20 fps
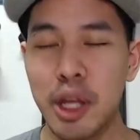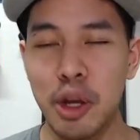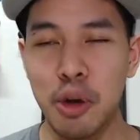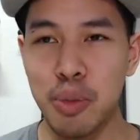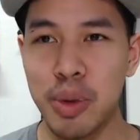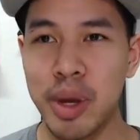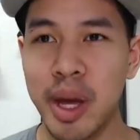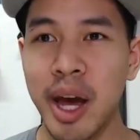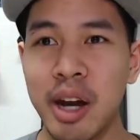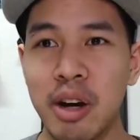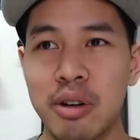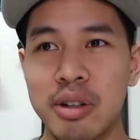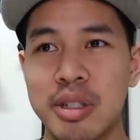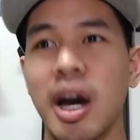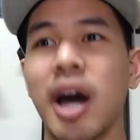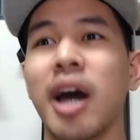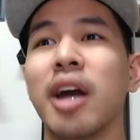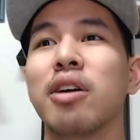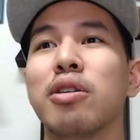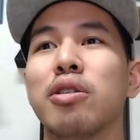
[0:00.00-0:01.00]
we had our
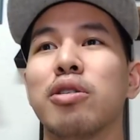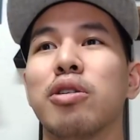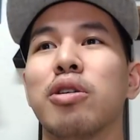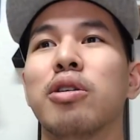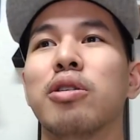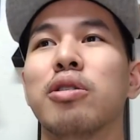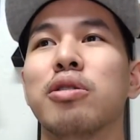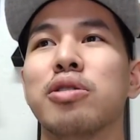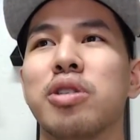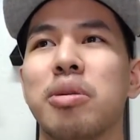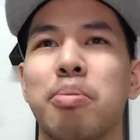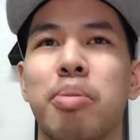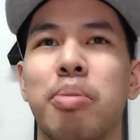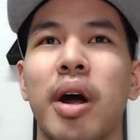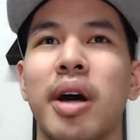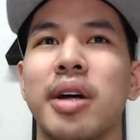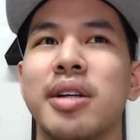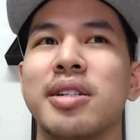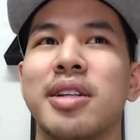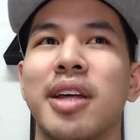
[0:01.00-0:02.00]
title go
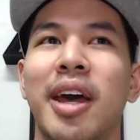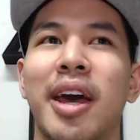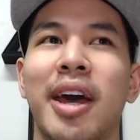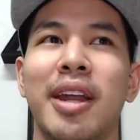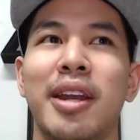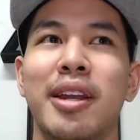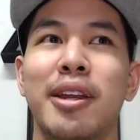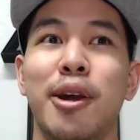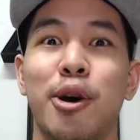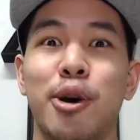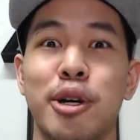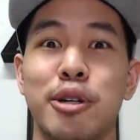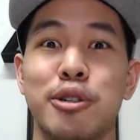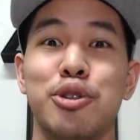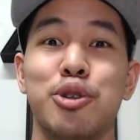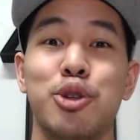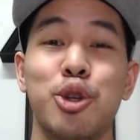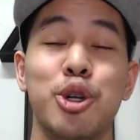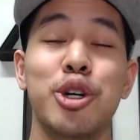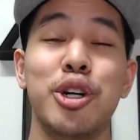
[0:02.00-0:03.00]
suppressed, and you know, it
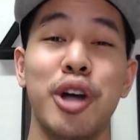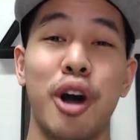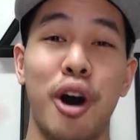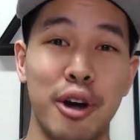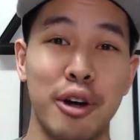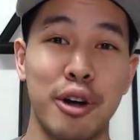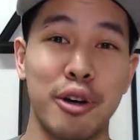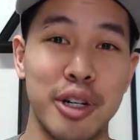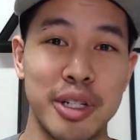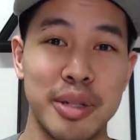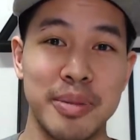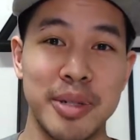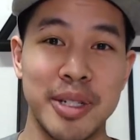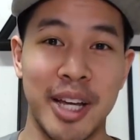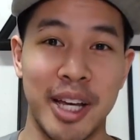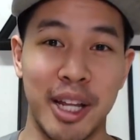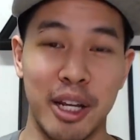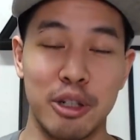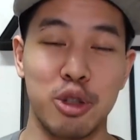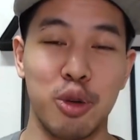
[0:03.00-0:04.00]
was literally on Christmas
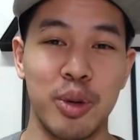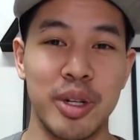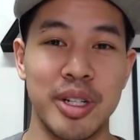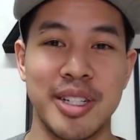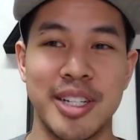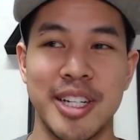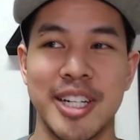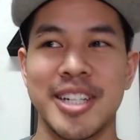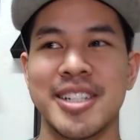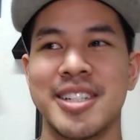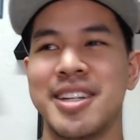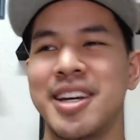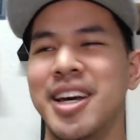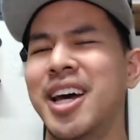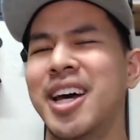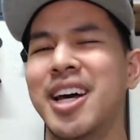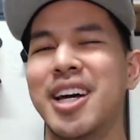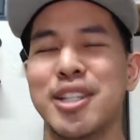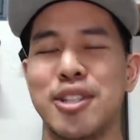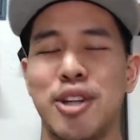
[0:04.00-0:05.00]
and the 26th,
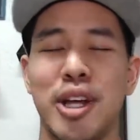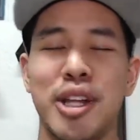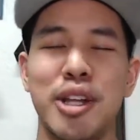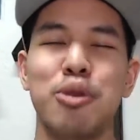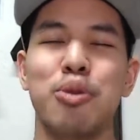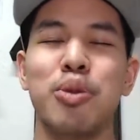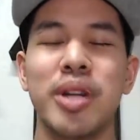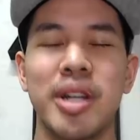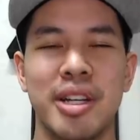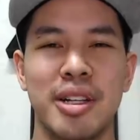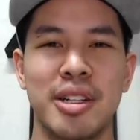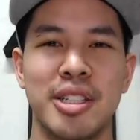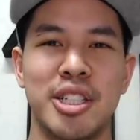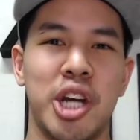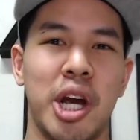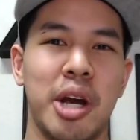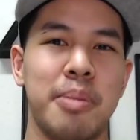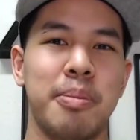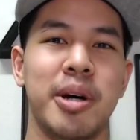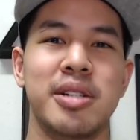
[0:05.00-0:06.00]
so I didn't really
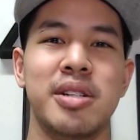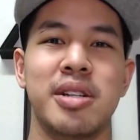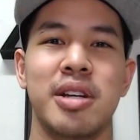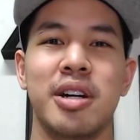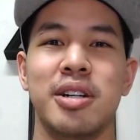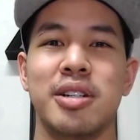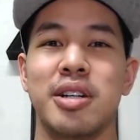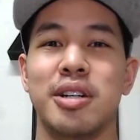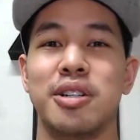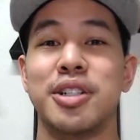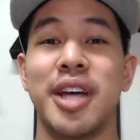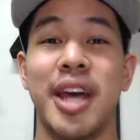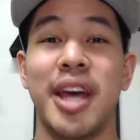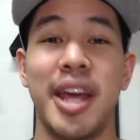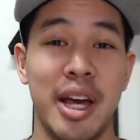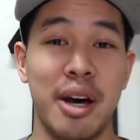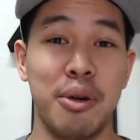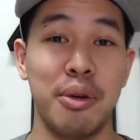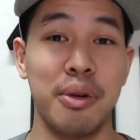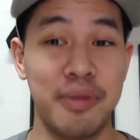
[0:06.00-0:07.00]
check myself. I was just
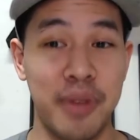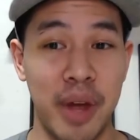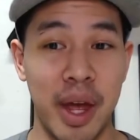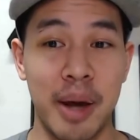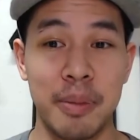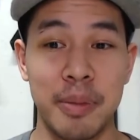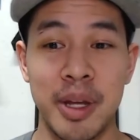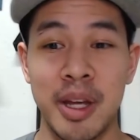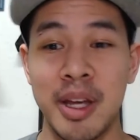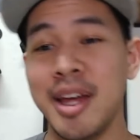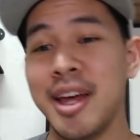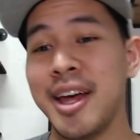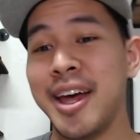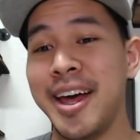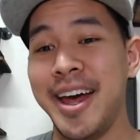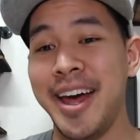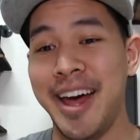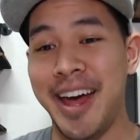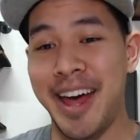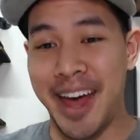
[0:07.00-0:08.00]
hanging out with family
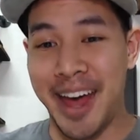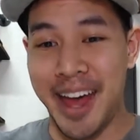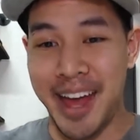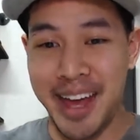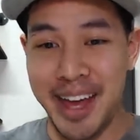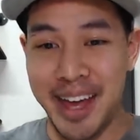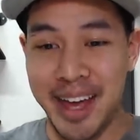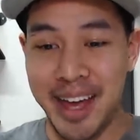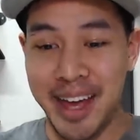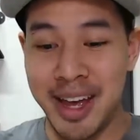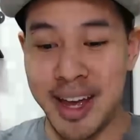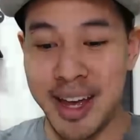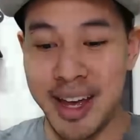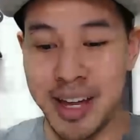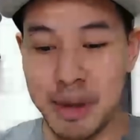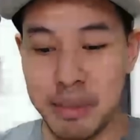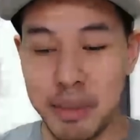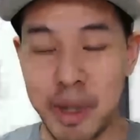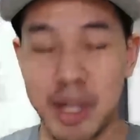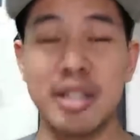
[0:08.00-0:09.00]

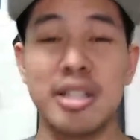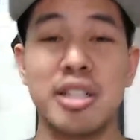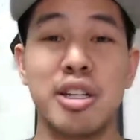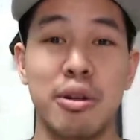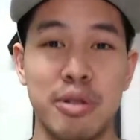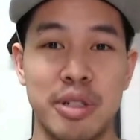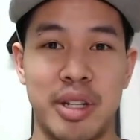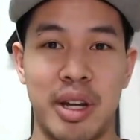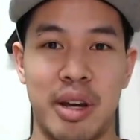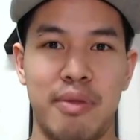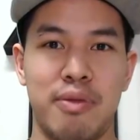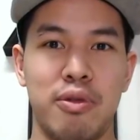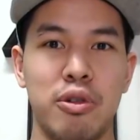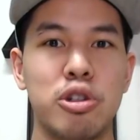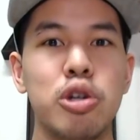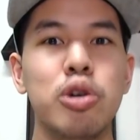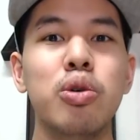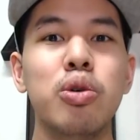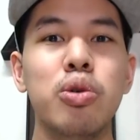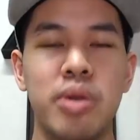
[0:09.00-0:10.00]
and my listing was down for
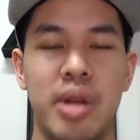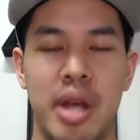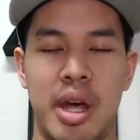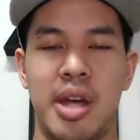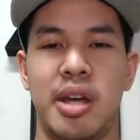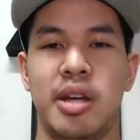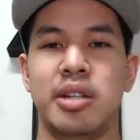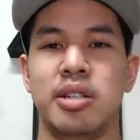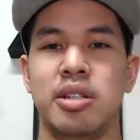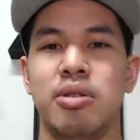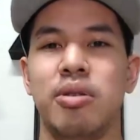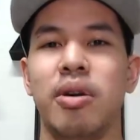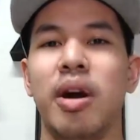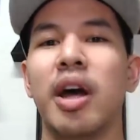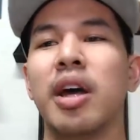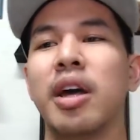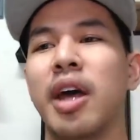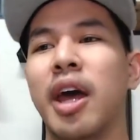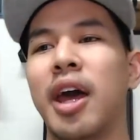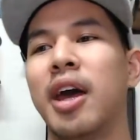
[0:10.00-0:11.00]
2 days,
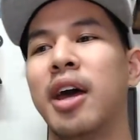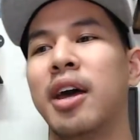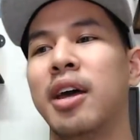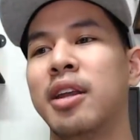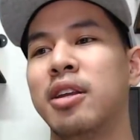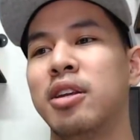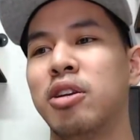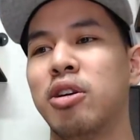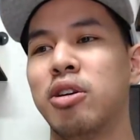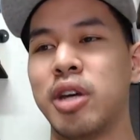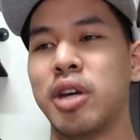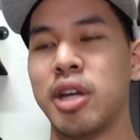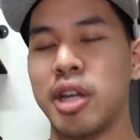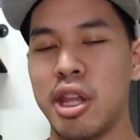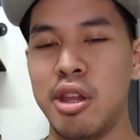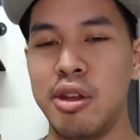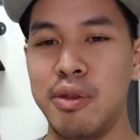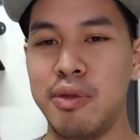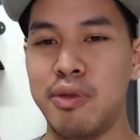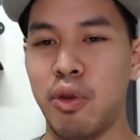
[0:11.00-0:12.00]
right? And you know, in
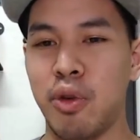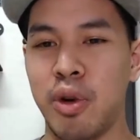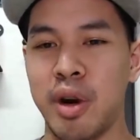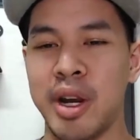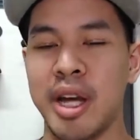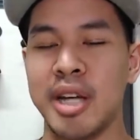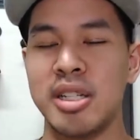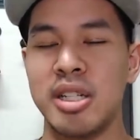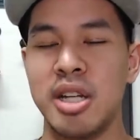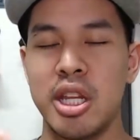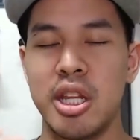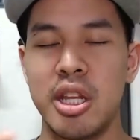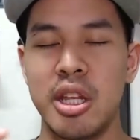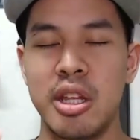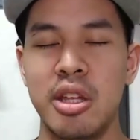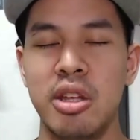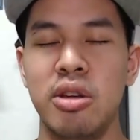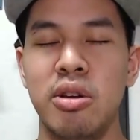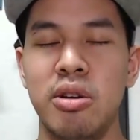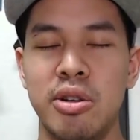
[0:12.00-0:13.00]
Q4, and that's a
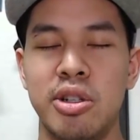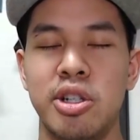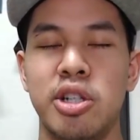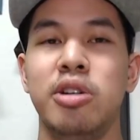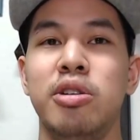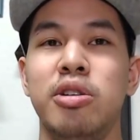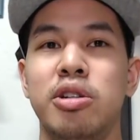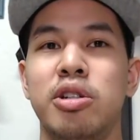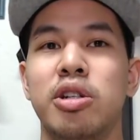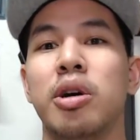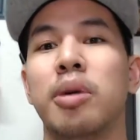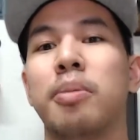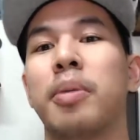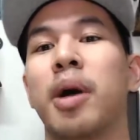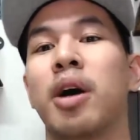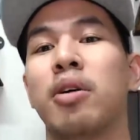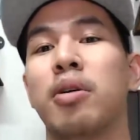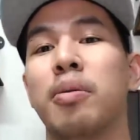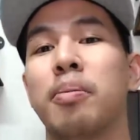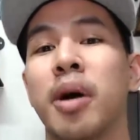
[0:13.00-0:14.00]
huge
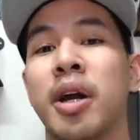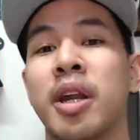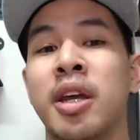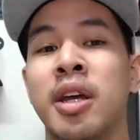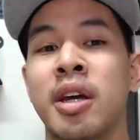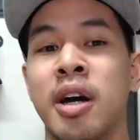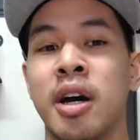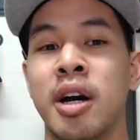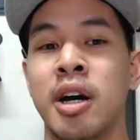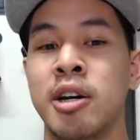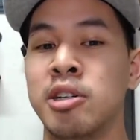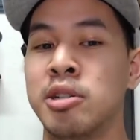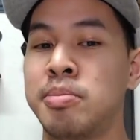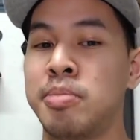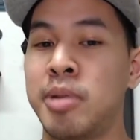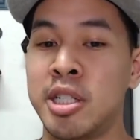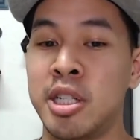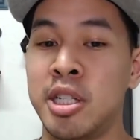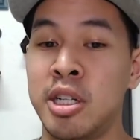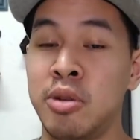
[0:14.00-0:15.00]
amount of money,
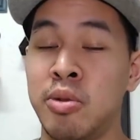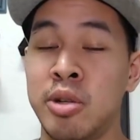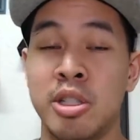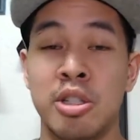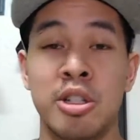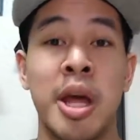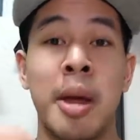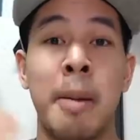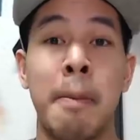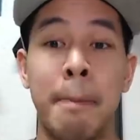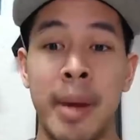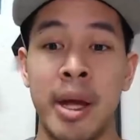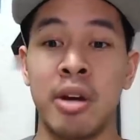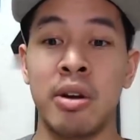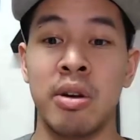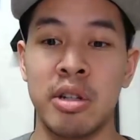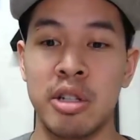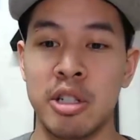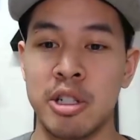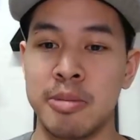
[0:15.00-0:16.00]
especially once you get
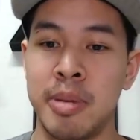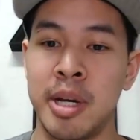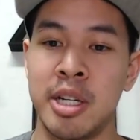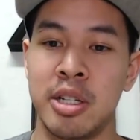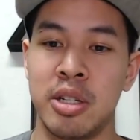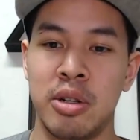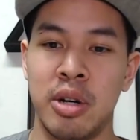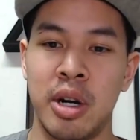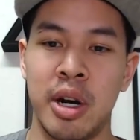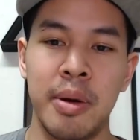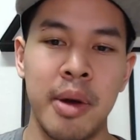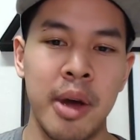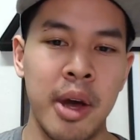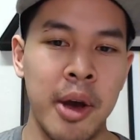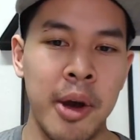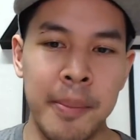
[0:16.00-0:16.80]
bigger in the space, right?